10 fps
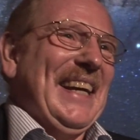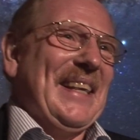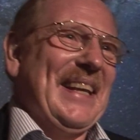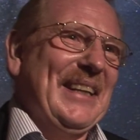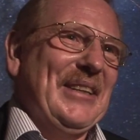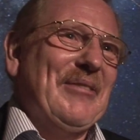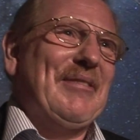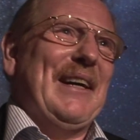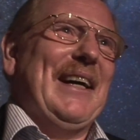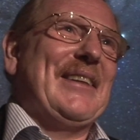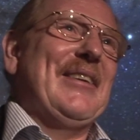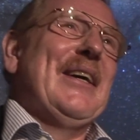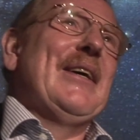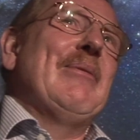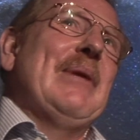then in fact
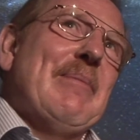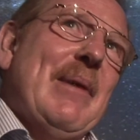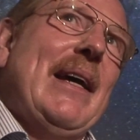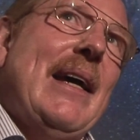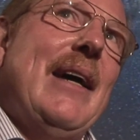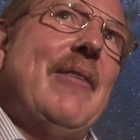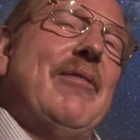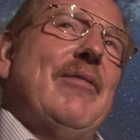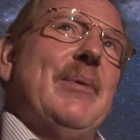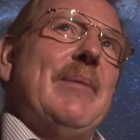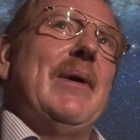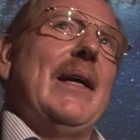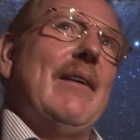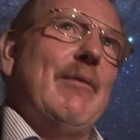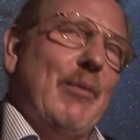we may have we may
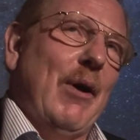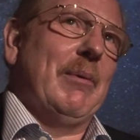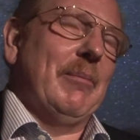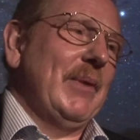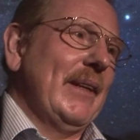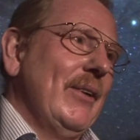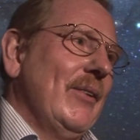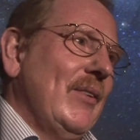have a problem because